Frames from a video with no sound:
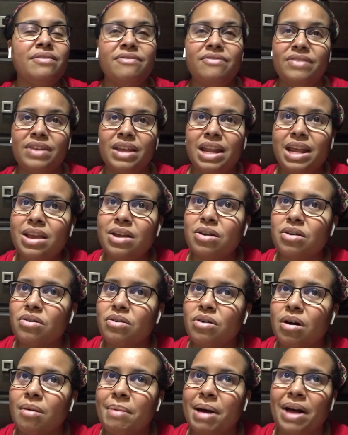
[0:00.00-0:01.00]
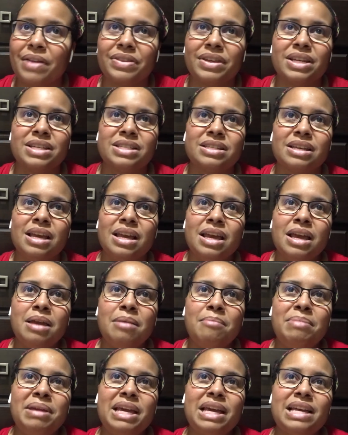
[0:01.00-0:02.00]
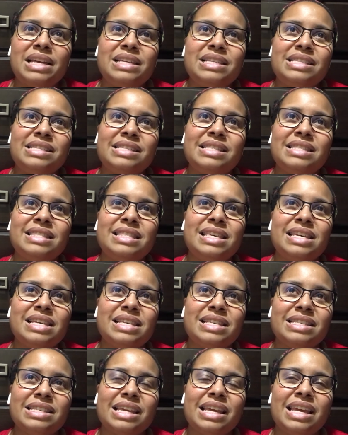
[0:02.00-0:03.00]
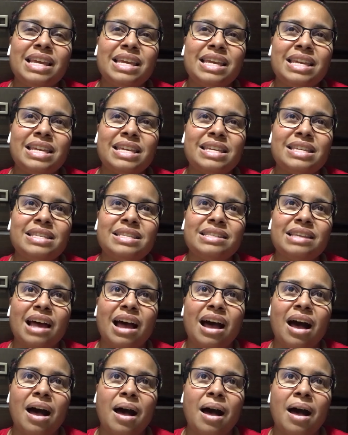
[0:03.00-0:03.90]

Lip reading: a video about this because this is